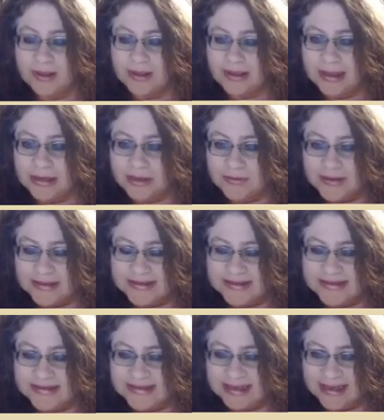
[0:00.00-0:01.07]
And you can
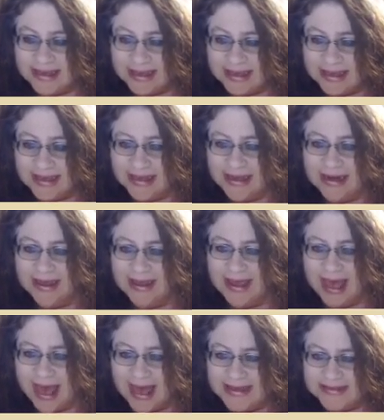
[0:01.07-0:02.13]
see in a
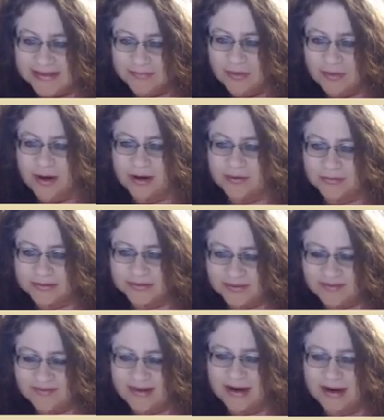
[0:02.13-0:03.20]
gas, the particles are
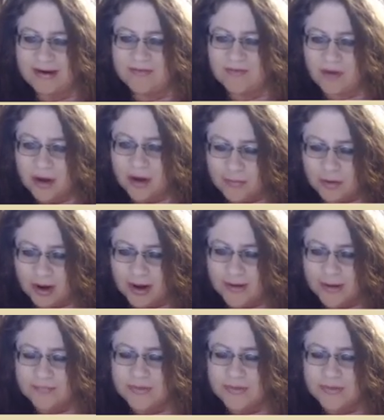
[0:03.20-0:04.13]
very far apart.